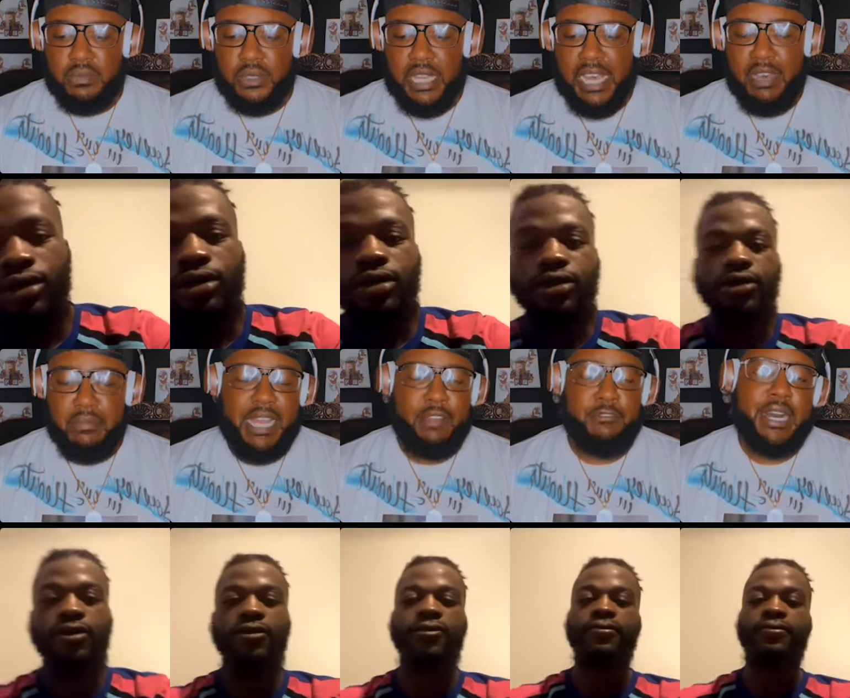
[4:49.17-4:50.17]
Speaker 1: to have
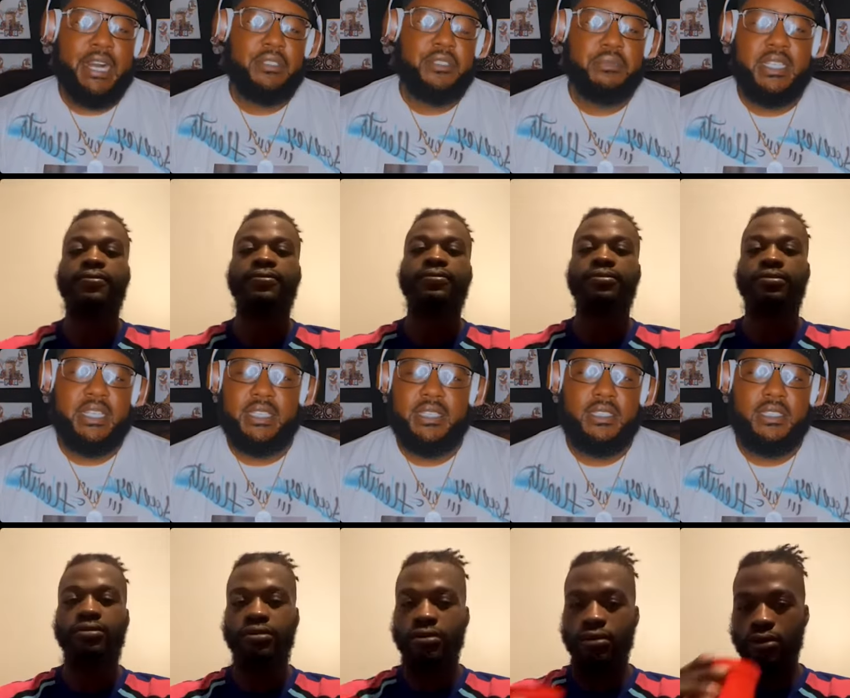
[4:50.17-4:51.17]
black fathers, man,
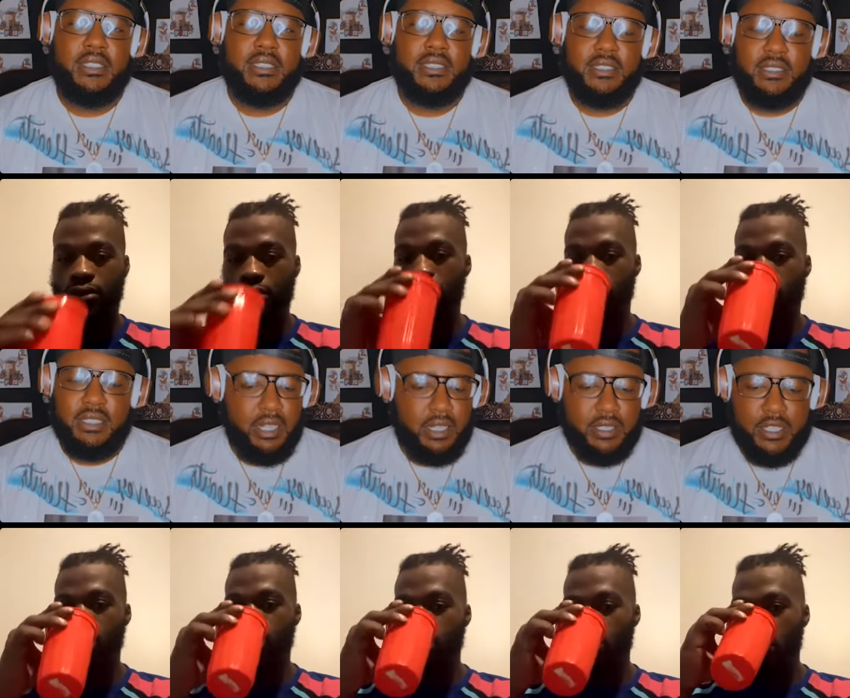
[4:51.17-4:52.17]
because
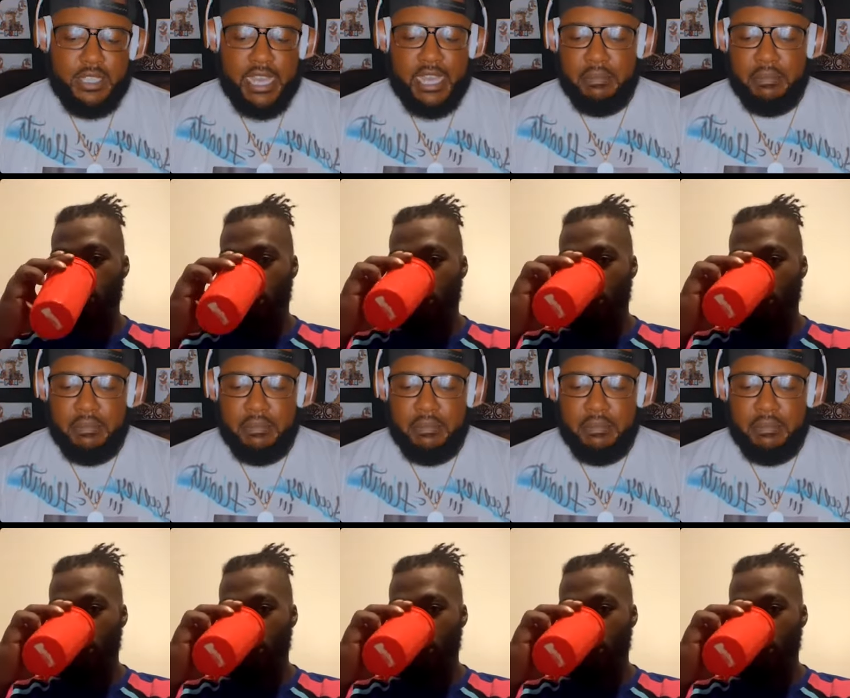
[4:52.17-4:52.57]
society